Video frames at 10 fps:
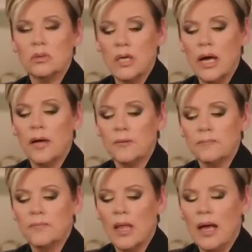Yeah.
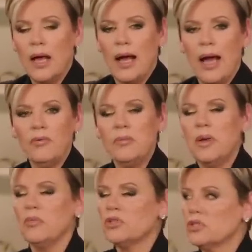I
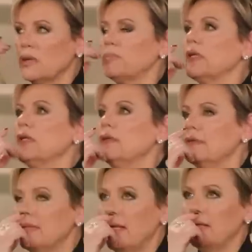remember
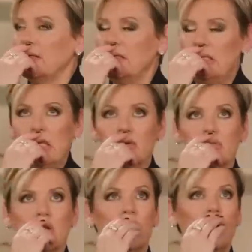something that
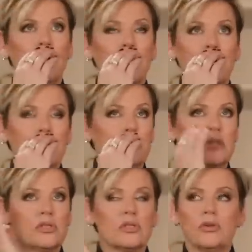years ago, oh my
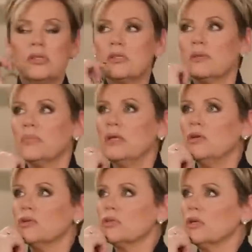goodness, 30-something
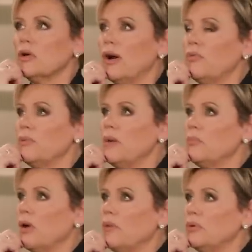years ago, I
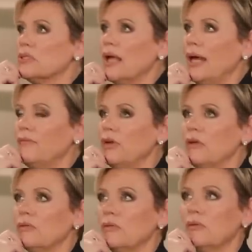remember I was having